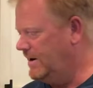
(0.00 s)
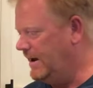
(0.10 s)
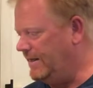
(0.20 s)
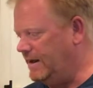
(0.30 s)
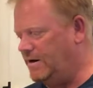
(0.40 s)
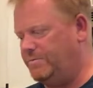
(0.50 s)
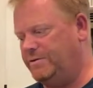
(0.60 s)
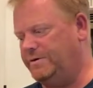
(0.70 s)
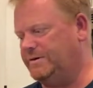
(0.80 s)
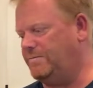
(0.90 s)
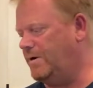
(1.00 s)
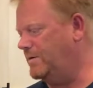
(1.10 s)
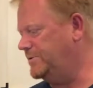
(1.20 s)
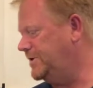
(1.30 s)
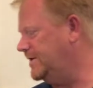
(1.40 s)
and then I'll put the
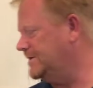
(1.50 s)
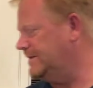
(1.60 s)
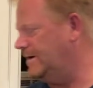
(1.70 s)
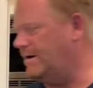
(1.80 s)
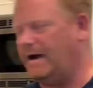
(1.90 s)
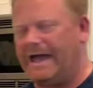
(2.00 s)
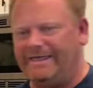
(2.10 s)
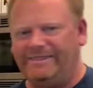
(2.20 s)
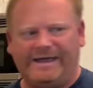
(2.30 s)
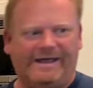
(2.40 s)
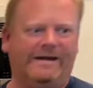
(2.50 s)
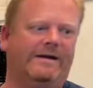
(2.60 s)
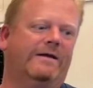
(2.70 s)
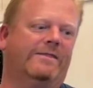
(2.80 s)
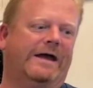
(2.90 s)
Parm cheese in there, and then
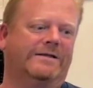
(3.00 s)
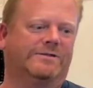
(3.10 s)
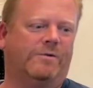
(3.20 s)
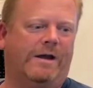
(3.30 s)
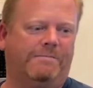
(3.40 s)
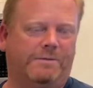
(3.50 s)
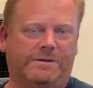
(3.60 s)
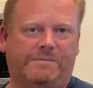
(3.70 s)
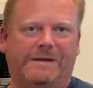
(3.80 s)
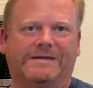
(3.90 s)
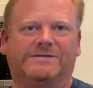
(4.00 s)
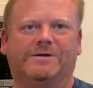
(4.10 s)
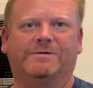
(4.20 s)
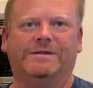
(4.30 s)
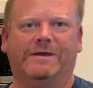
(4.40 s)
that's when I put the pesto
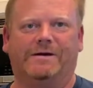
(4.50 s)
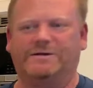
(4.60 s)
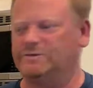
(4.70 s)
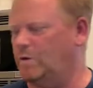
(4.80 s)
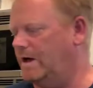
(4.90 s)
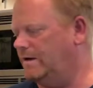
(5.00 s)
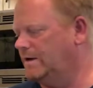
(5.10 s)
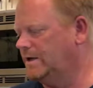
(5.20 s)
in there as well.